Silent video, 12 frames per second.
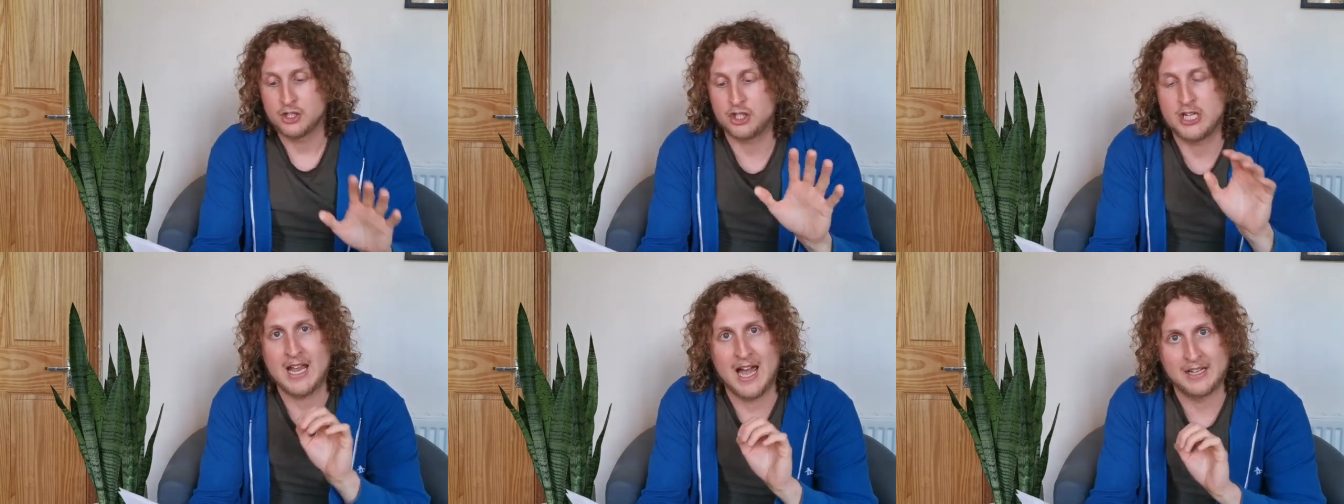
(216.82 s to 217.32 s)

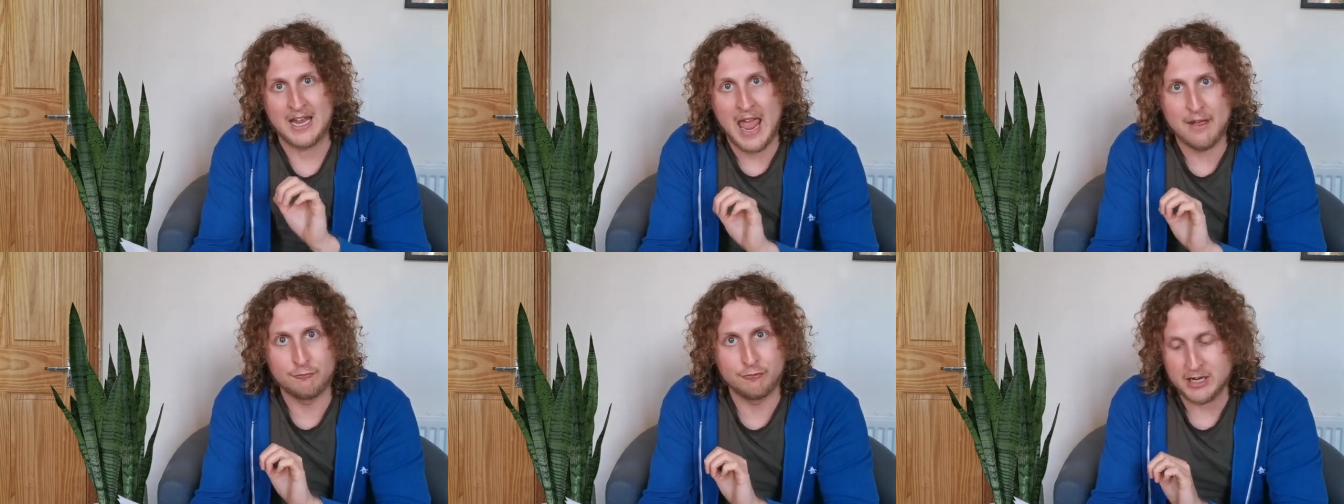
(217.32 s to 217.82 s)
she had
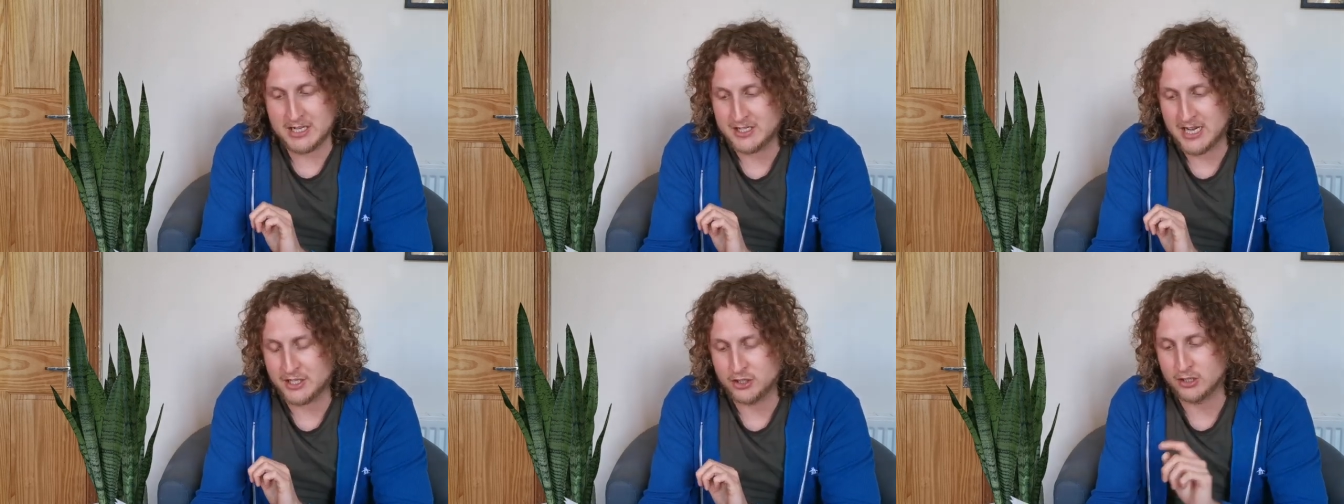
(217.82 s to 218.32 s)
every
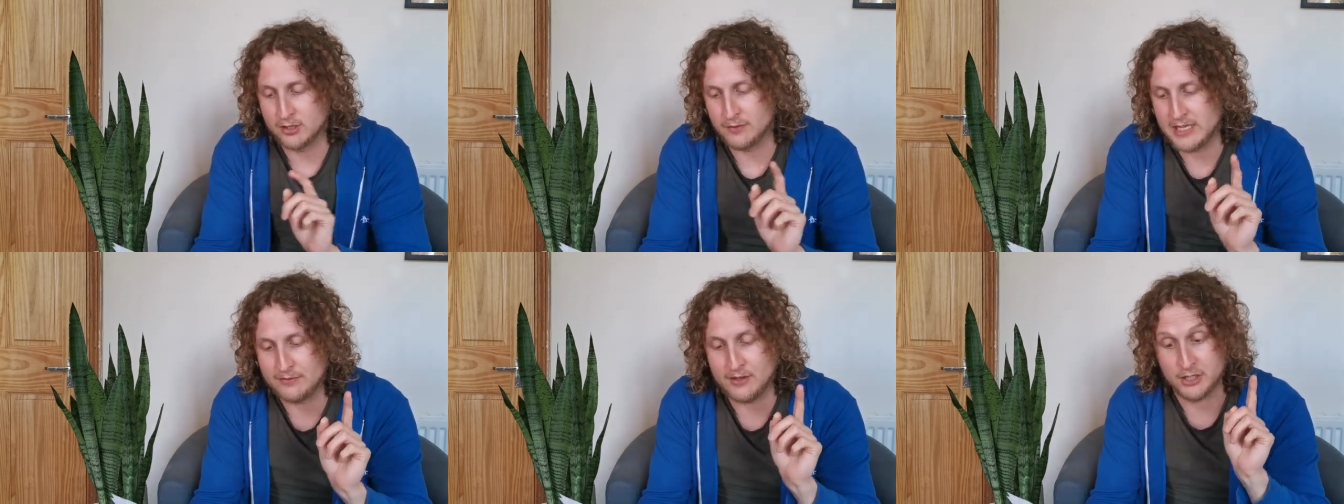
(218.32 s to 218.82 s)
intention of
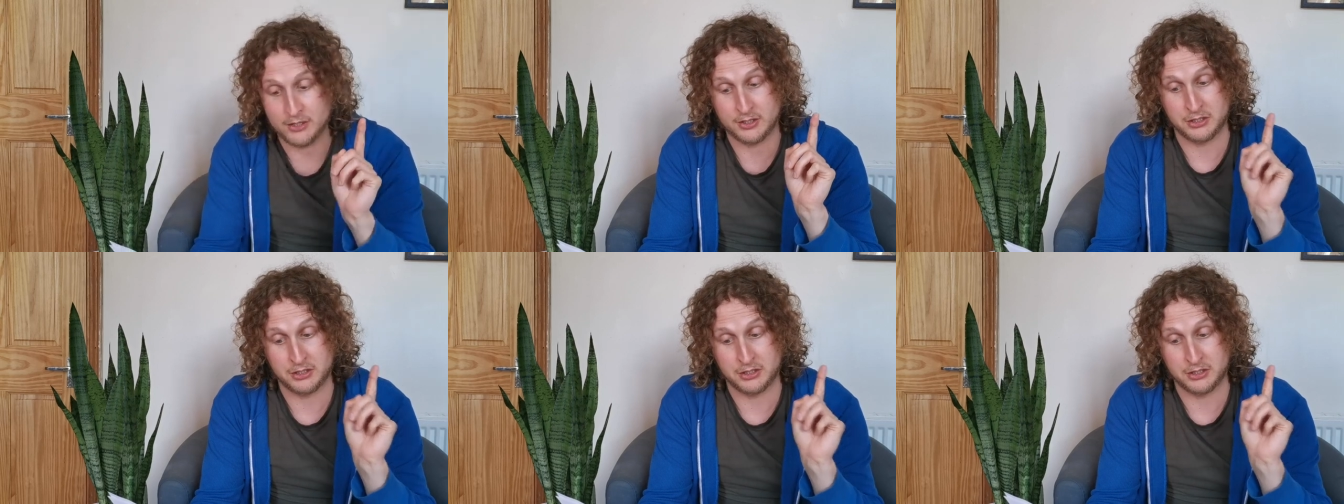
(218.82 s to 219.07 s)
leaving as